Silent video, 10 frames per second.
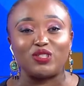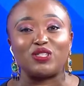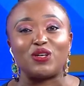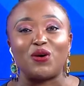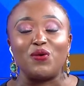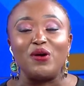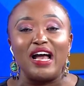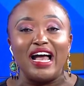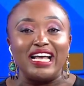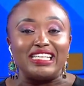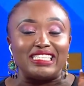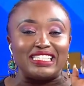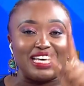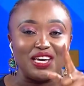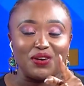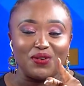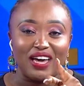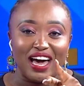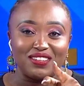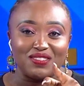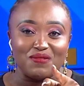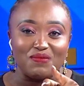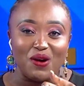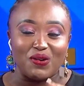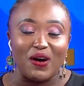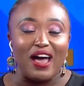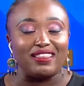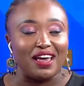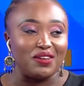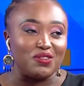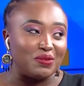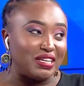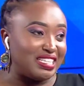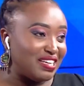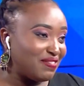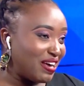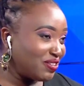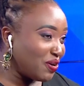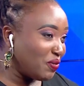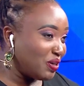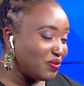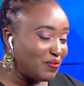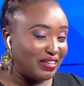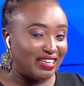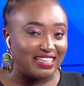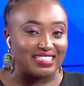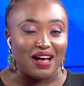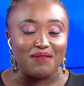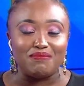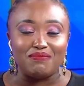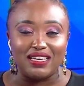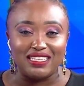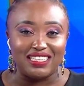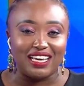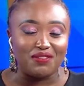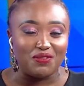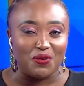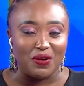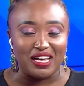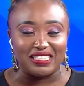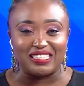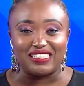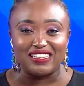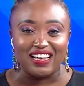So see you guys tomorrow. And thank you to my team, as always, for making this amazing and flawless.